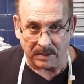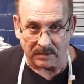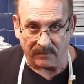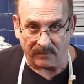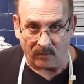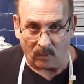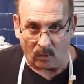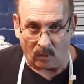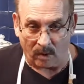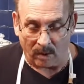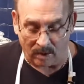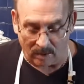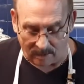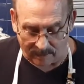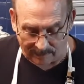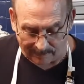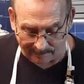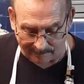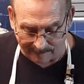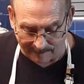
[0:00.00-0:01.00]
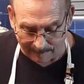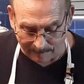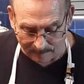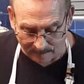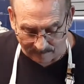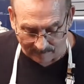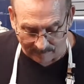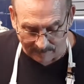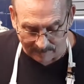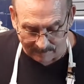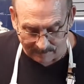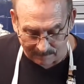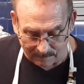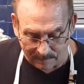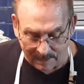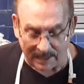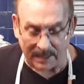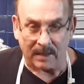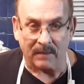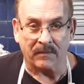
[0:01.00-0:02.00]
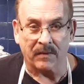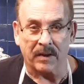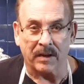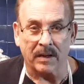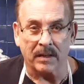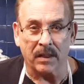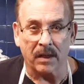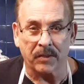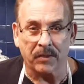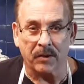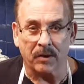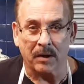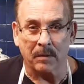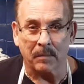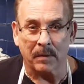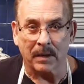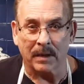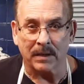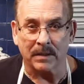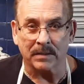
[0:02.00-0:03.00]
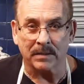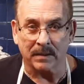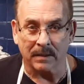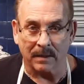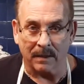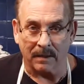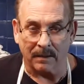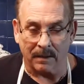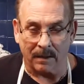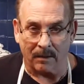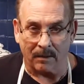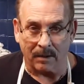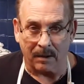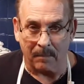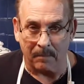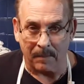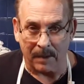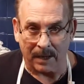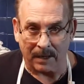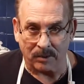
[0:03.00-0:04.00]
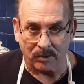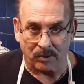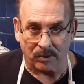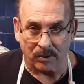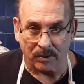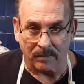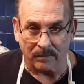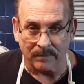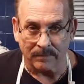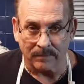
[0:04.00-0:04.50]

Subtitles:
of foil on it, bake it for another 30 minutes, and then I'll come back to you.